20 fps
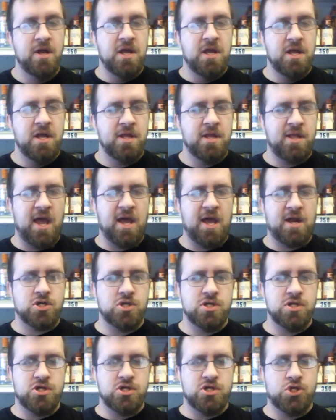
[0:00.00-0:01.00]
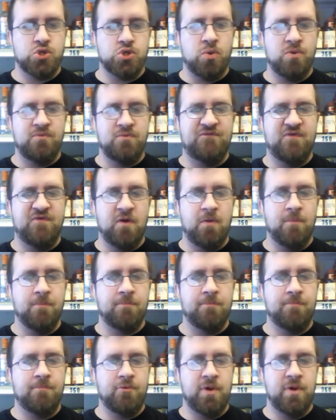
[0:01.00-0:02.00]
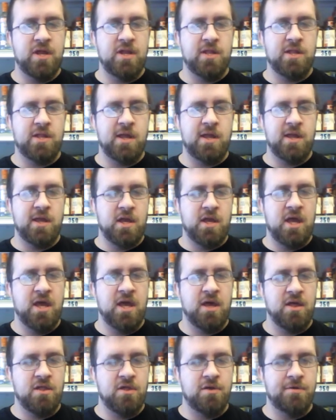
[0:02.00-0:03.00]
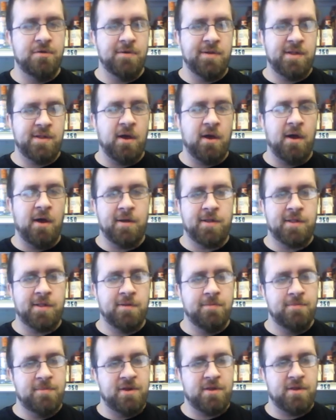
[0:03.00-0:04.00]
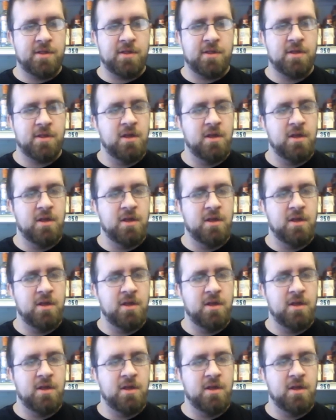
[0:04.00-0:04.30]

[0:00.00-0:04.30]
is actually a short film praising Hitler's awesomeness,